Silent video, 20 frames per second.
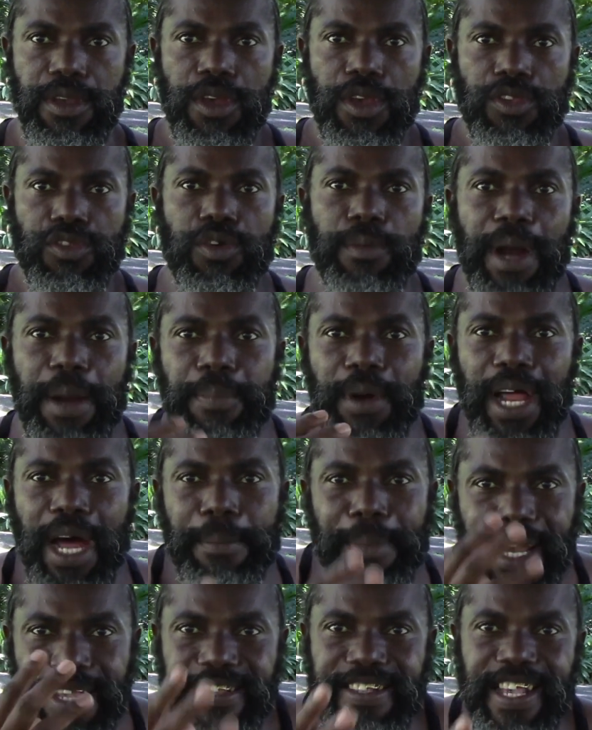So my brother
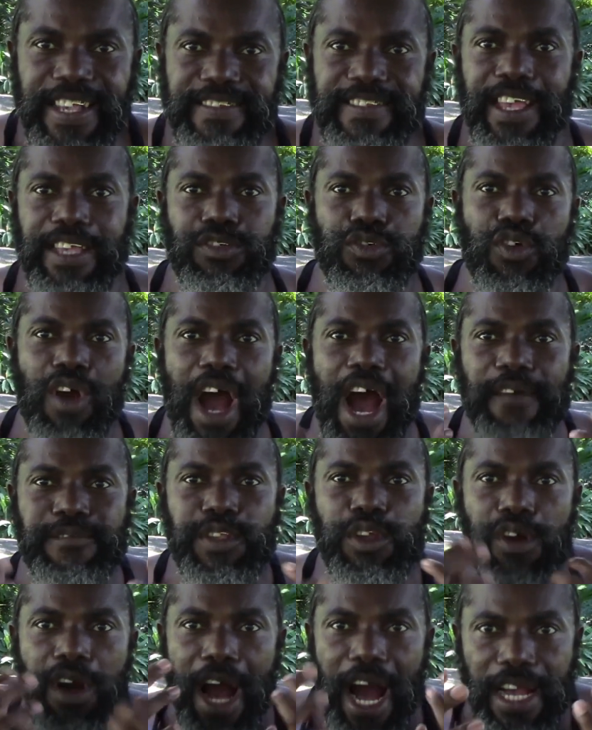and my sisters, you have
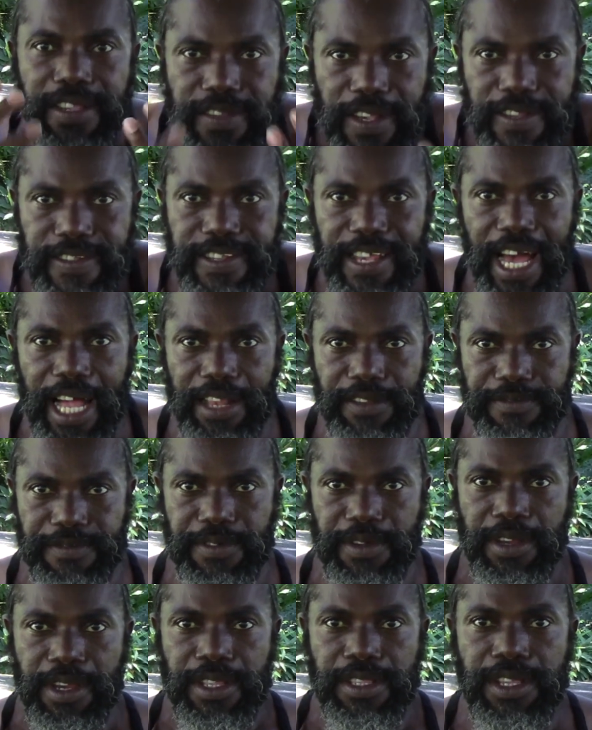to ask yourself
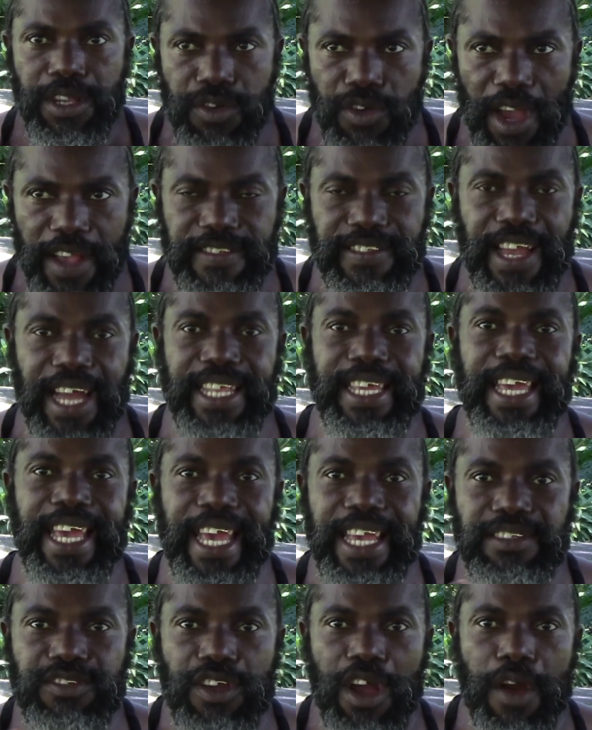the question,
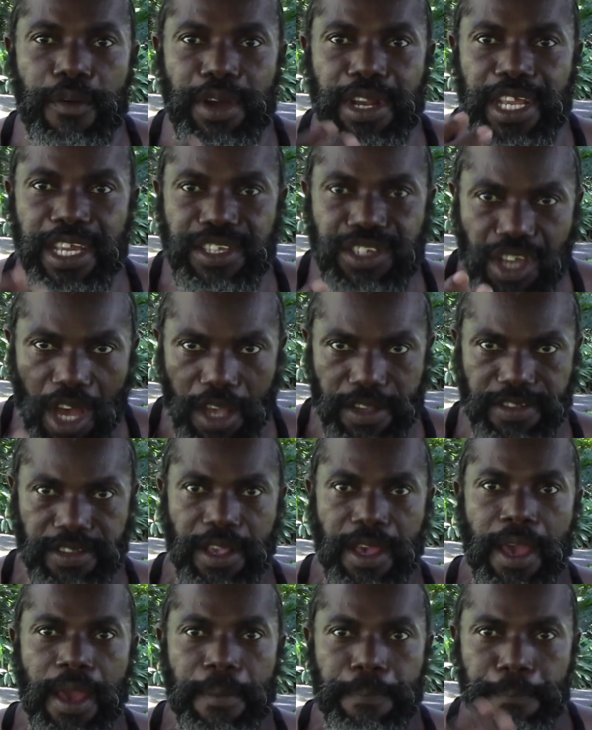is your religious
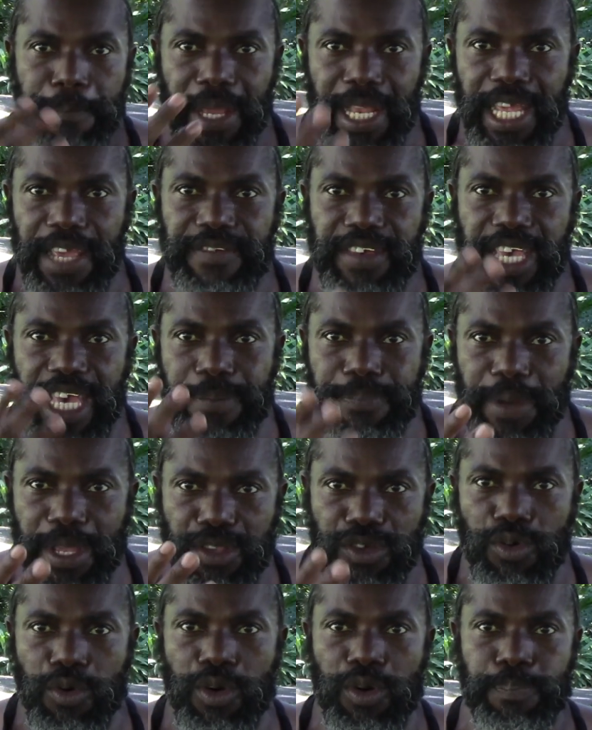belief keeping
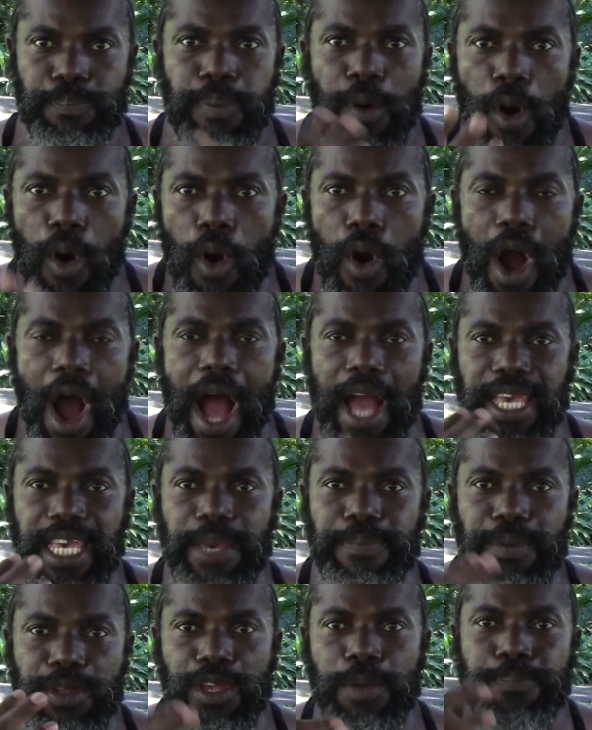you poor or
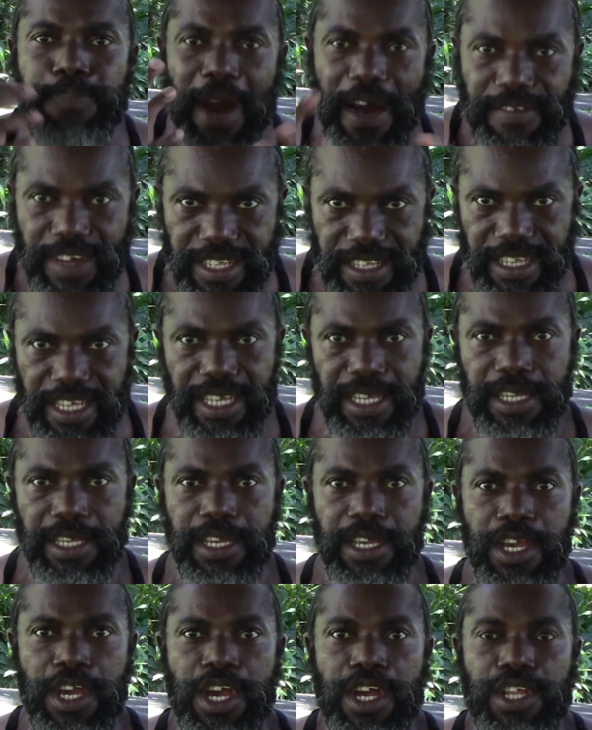keeping you in poverty?
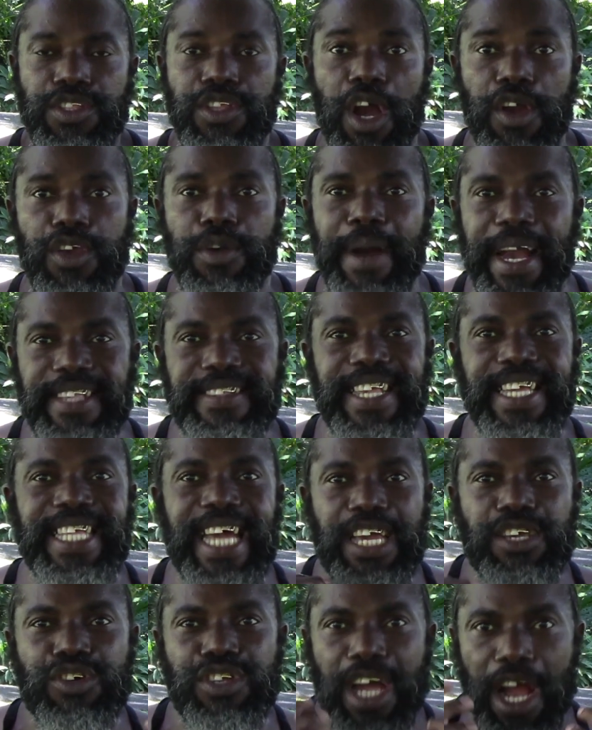Now you might say
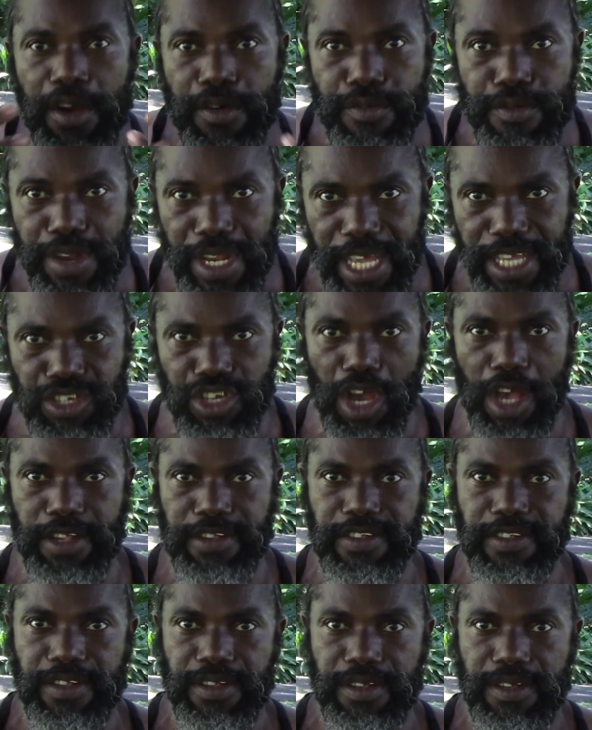that you're not
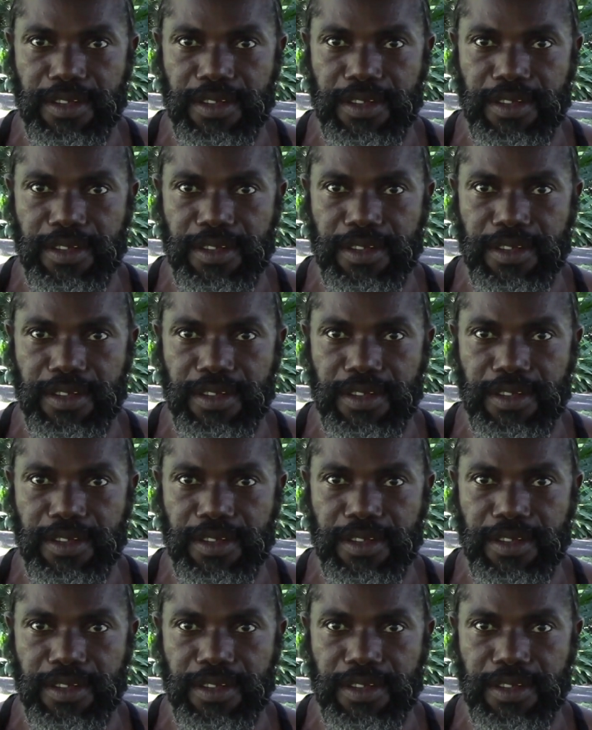religious,